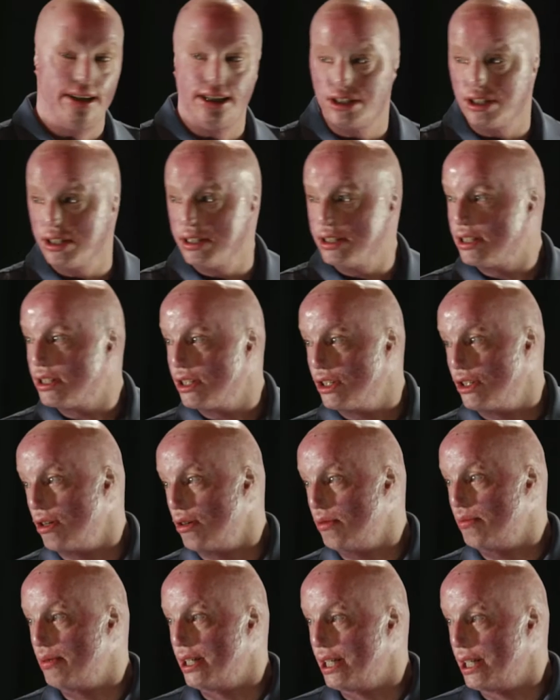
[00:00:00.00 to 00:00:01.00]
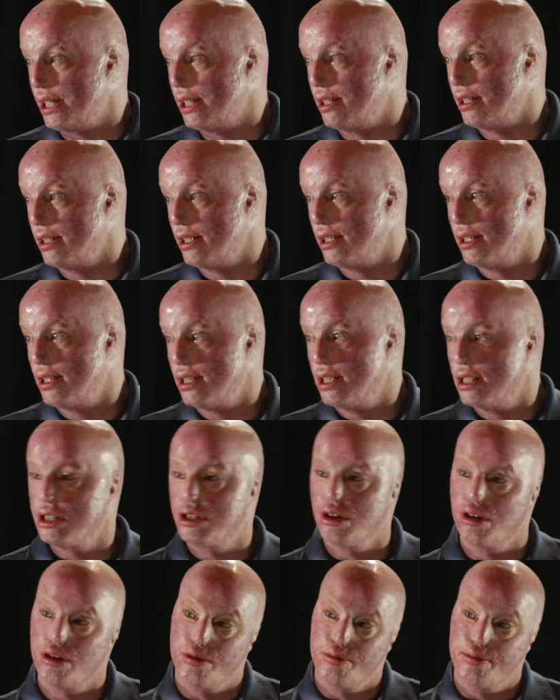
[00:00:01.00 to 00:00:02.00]
Mike Schlitz is a nobody.
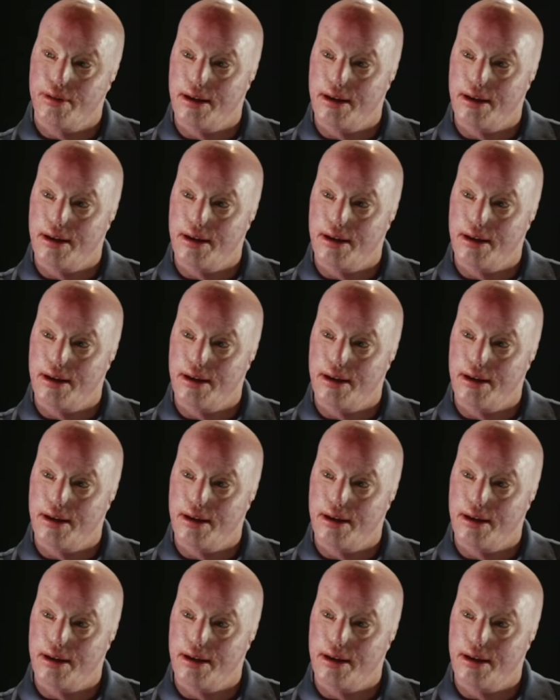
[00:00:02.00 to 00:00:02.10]
So